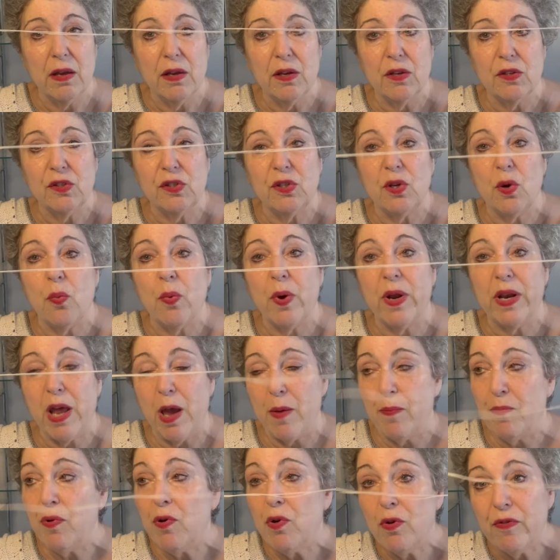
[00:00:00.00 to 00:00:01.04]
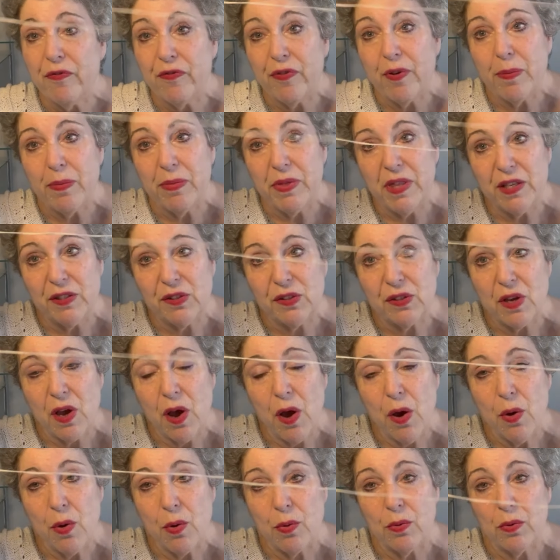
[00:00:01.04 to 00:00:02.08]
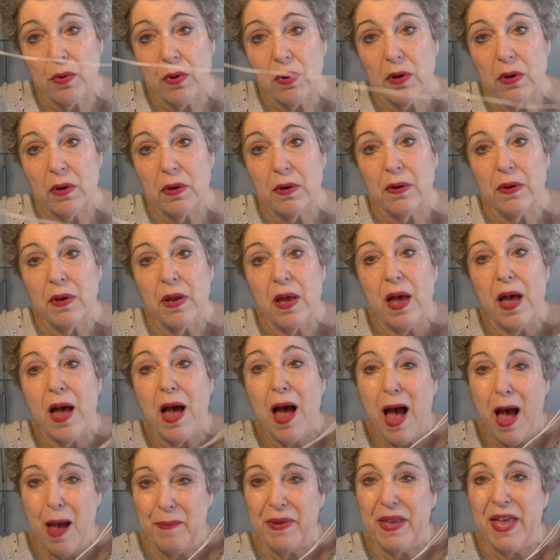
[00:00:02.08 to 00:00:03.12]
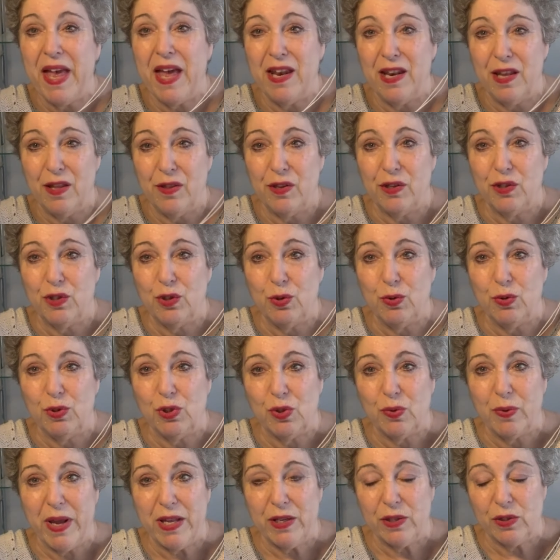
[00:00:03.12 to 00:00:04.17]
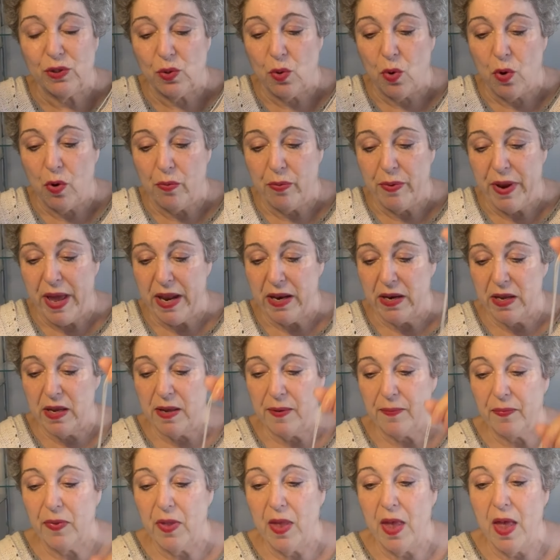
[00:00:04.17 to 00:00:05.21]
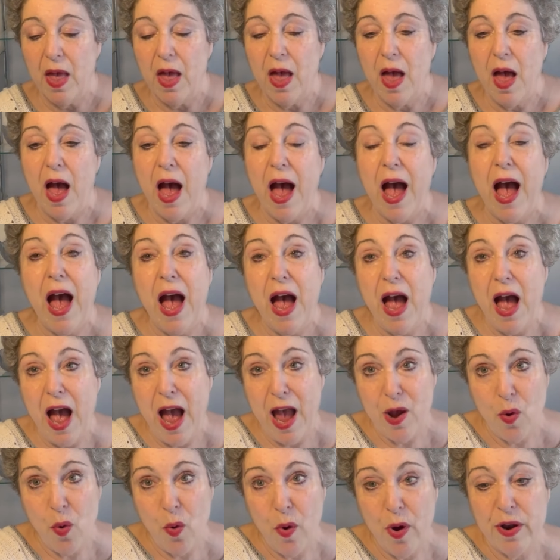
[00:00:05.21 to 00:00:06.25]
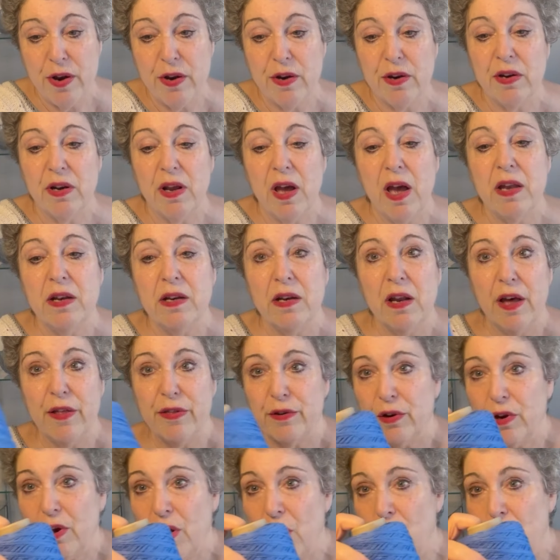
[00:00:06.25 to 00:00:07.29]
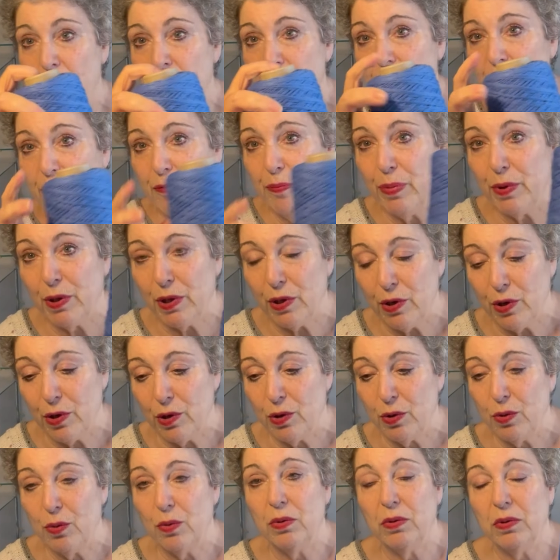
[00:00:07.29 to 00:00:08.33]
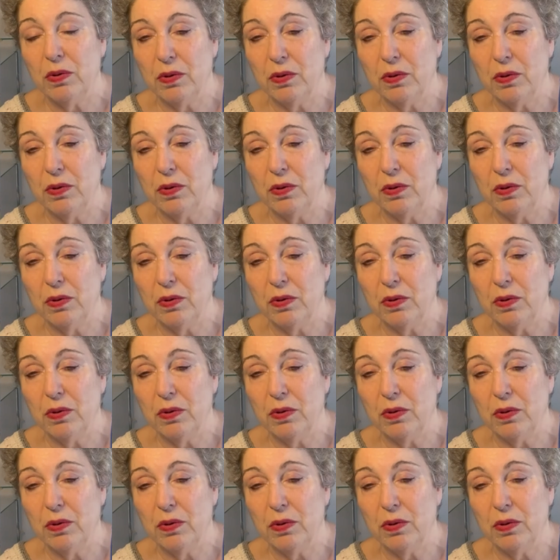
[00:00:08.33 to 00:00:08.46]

So when I pull from this cone, I'm getting the two strands already. I ordered another cone of blue,